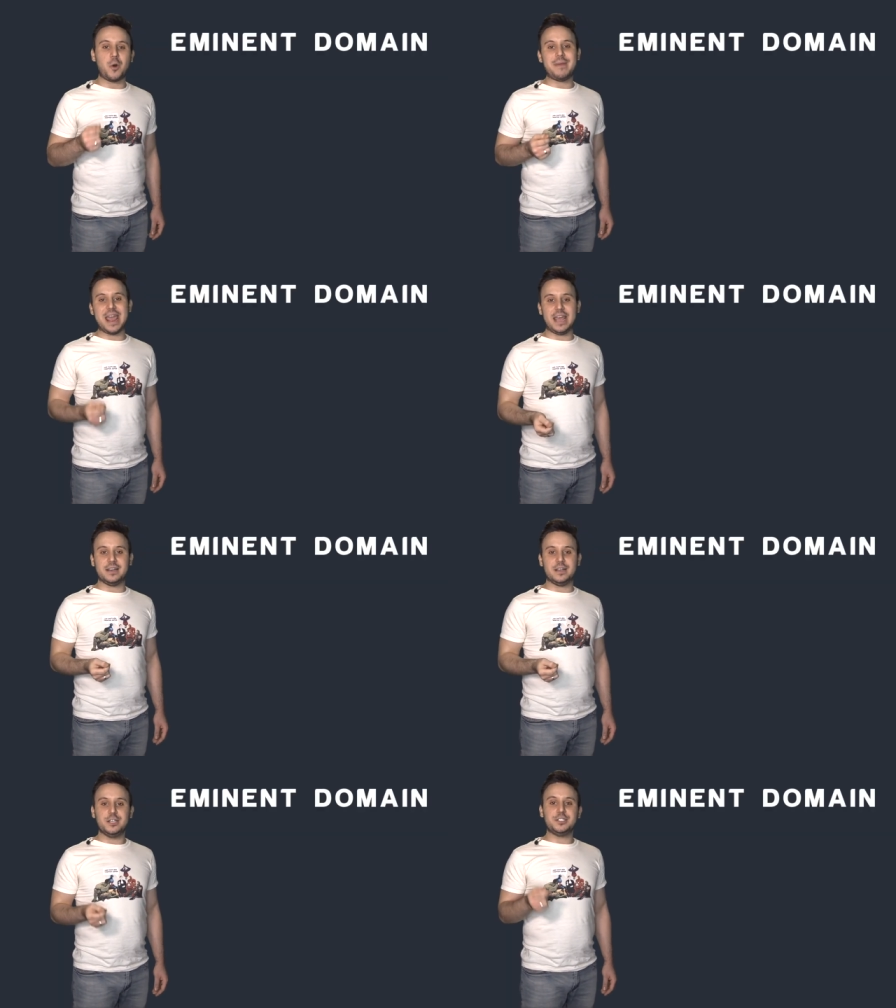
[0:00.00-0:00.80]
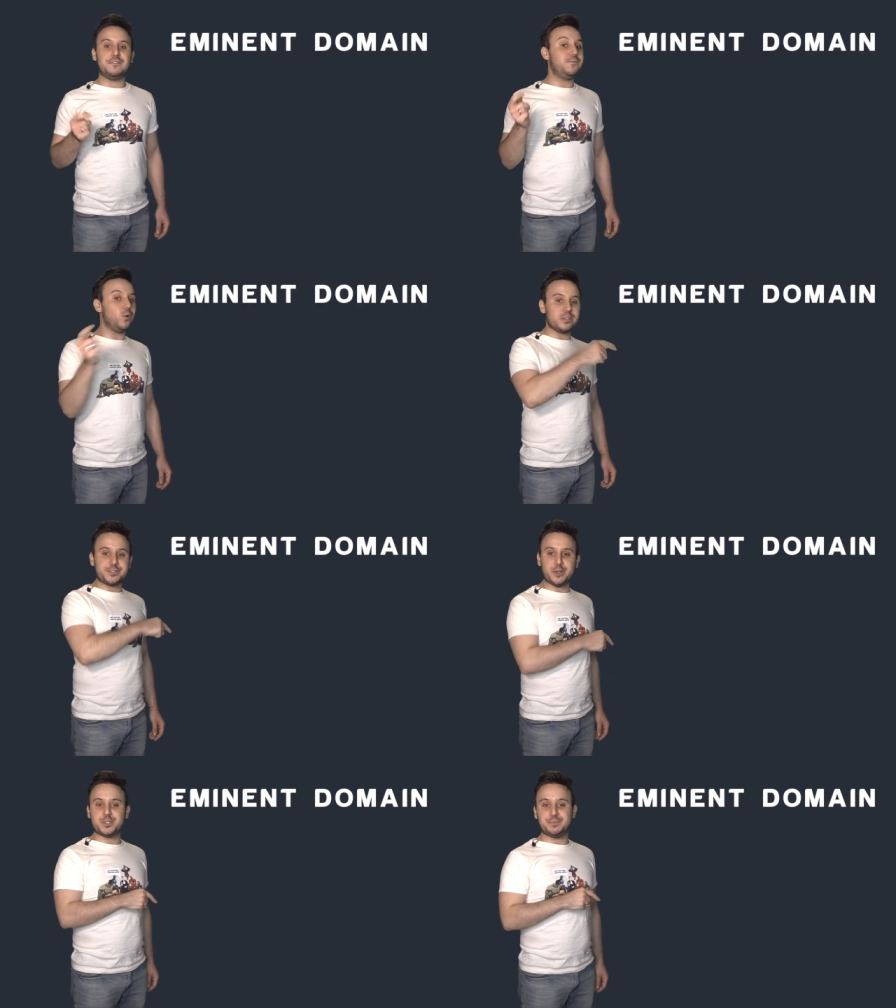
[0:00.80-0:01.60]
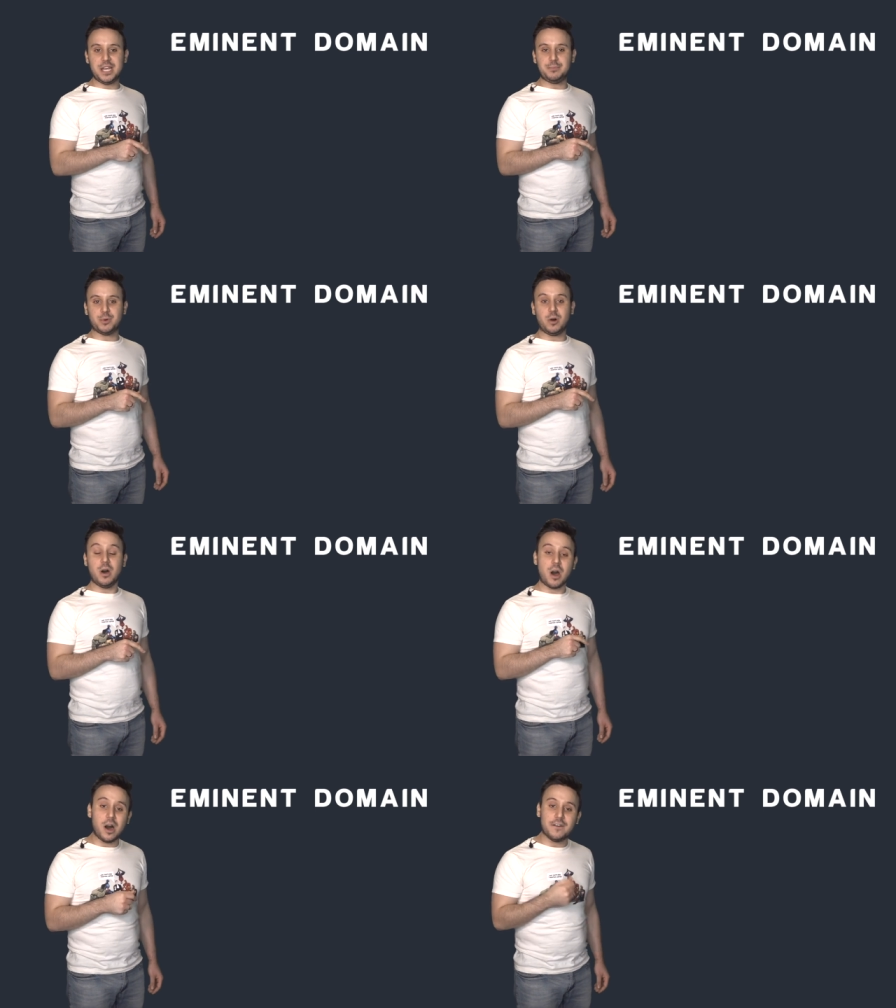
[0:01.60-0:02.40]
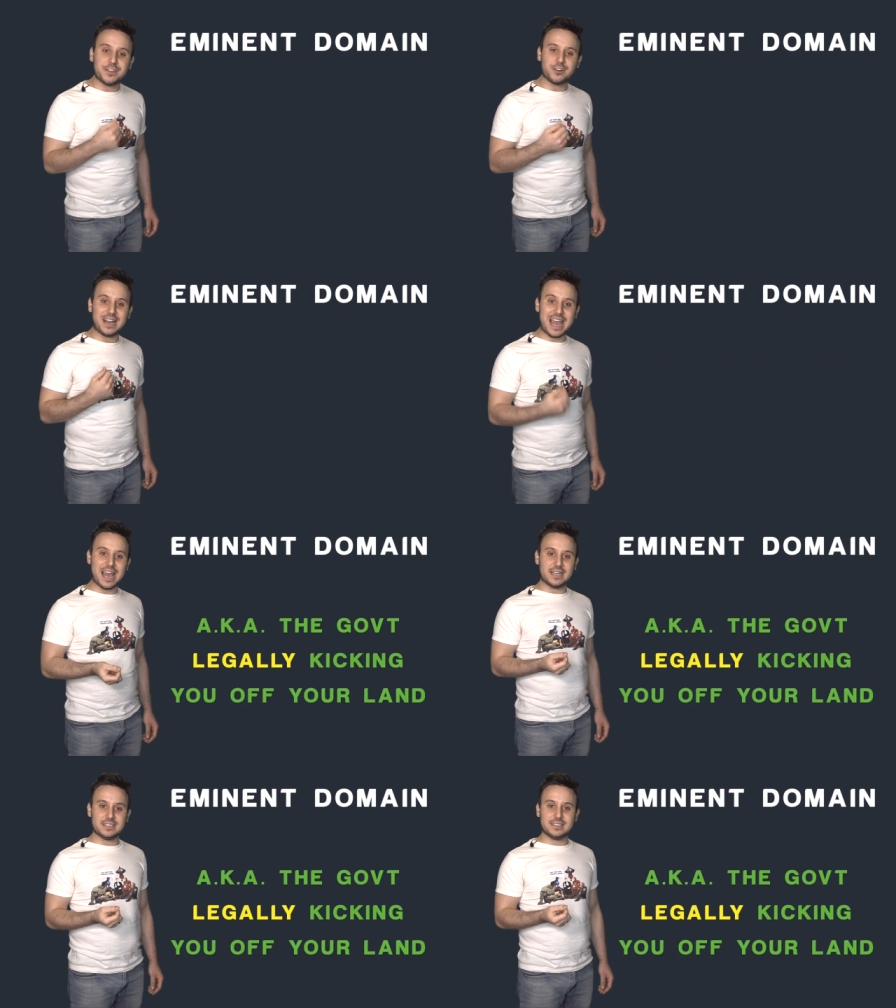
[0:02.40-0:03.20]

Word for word: domain to force those people off their land.